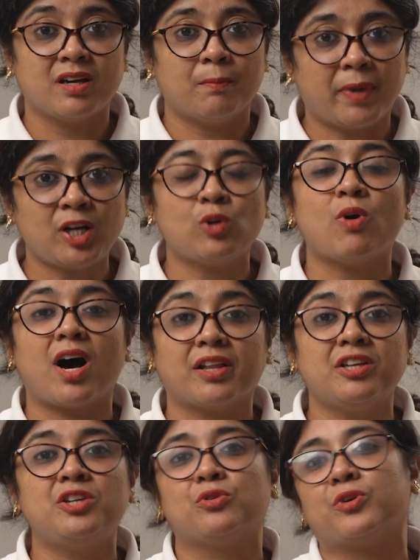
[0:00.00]
but to
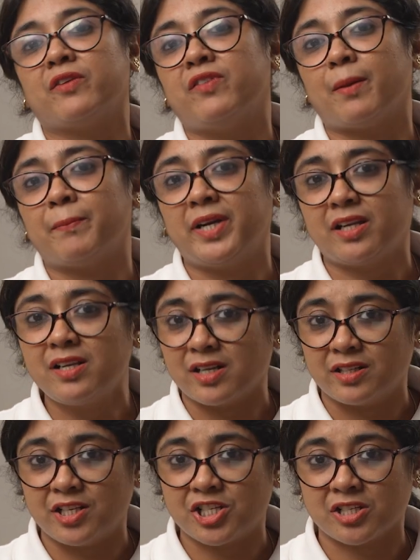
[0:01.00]
other neurodevelopmental
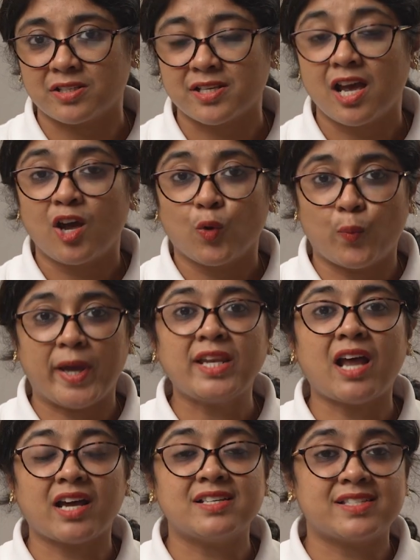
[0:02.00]
conditions.
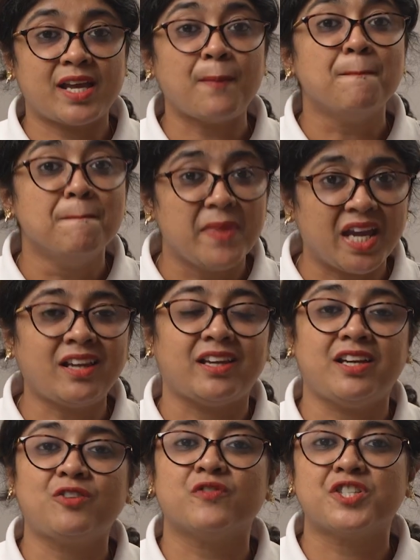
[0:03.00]
When I say may
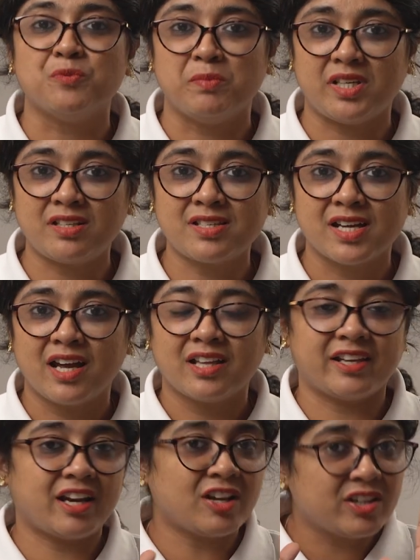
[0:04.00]
lead, which means
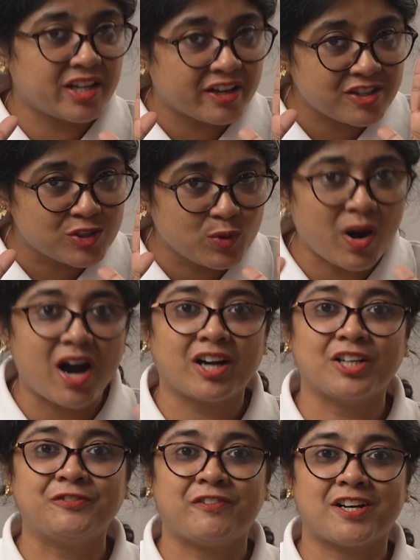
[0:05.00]
there is no
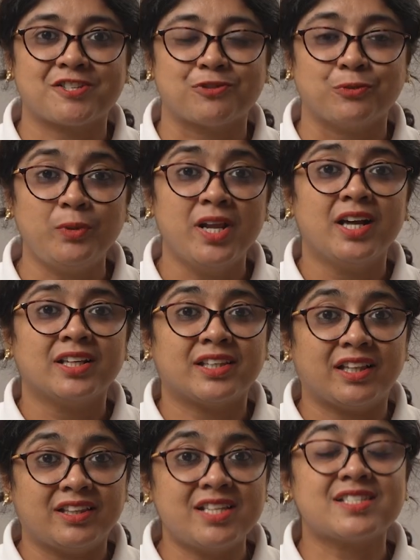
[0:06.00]
hard and fast rule
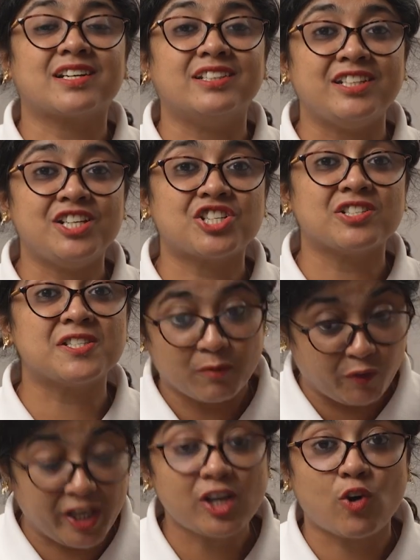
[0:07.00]
that these conditions
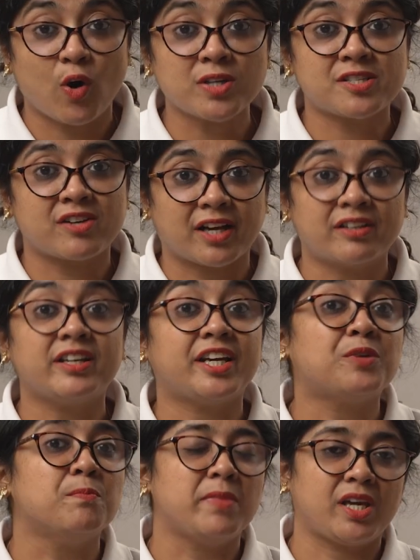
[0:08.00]
will cause, rather
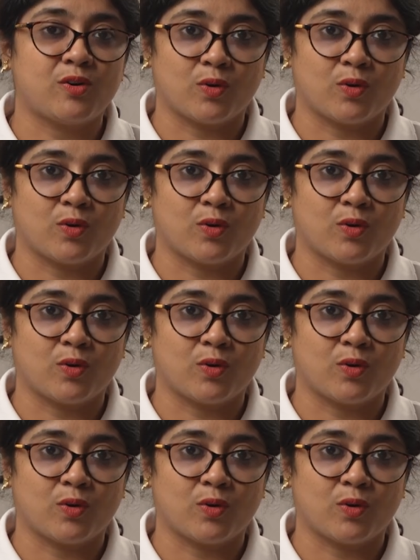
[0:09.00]
it may